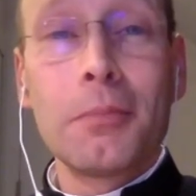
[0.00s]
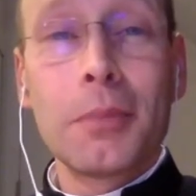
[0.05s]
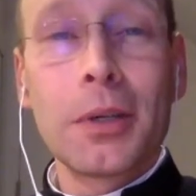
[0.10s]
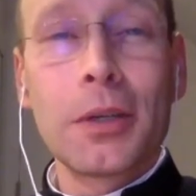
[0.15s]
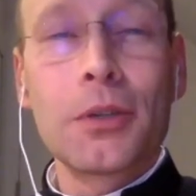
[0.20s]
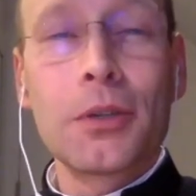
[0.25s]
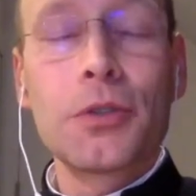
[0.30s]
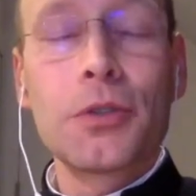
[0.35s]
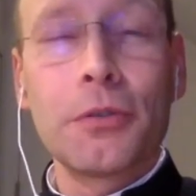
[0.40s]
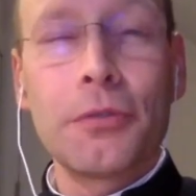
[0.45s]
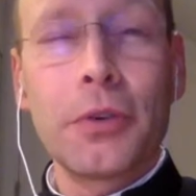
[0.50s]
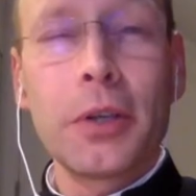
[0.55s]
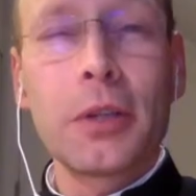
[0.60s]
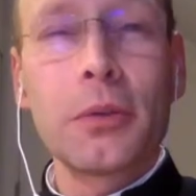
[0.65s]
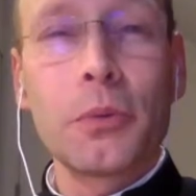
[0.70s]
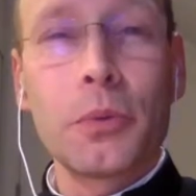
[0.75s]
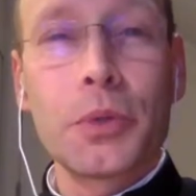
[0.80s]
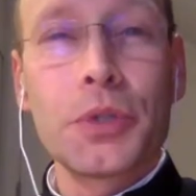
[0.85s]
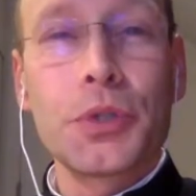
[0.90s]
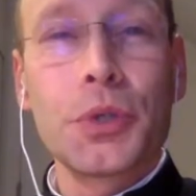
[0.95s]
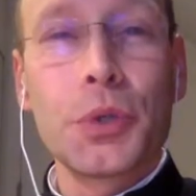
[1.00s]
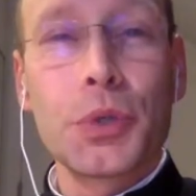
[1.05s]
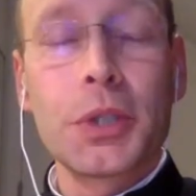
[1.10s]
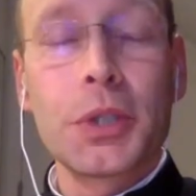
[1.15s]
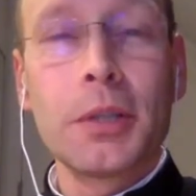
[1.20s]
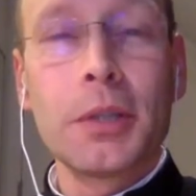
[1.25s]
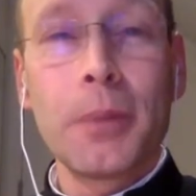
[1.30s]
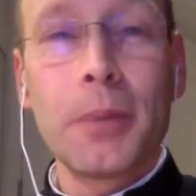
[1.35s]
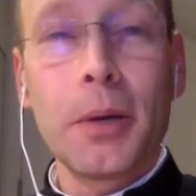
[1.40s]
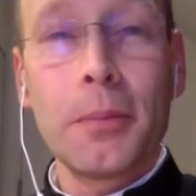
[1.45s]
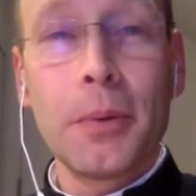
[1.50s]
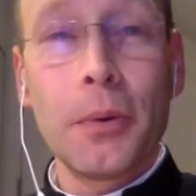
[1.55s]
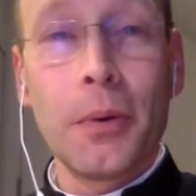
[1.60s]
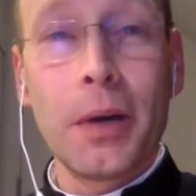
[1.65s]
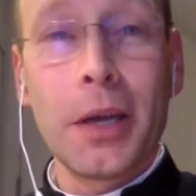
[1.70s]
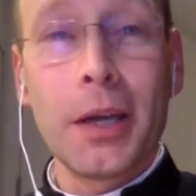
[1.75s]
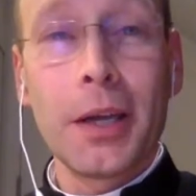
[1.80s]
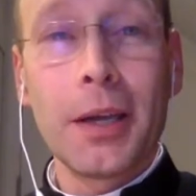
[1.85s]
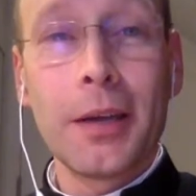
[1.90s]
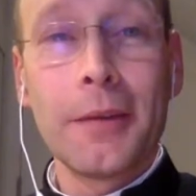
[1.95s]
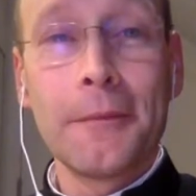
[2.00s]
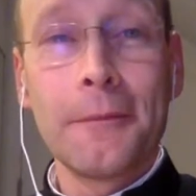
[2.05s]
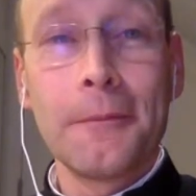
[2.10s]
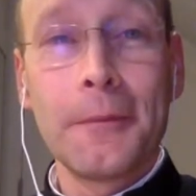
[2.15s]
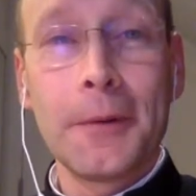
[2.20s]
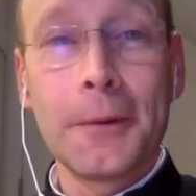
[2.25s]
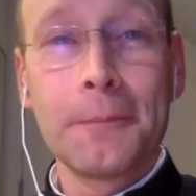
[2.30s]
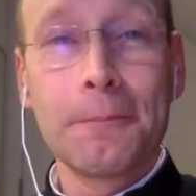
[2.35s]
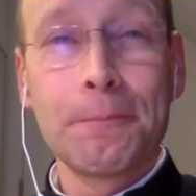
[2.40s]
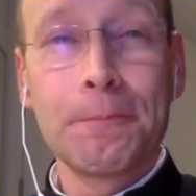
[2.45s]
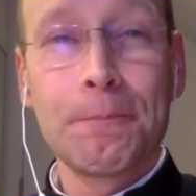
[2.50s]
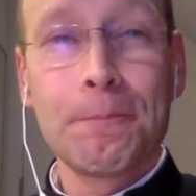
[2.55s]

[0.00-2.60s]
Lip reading: your freedom was used in the proper way, right?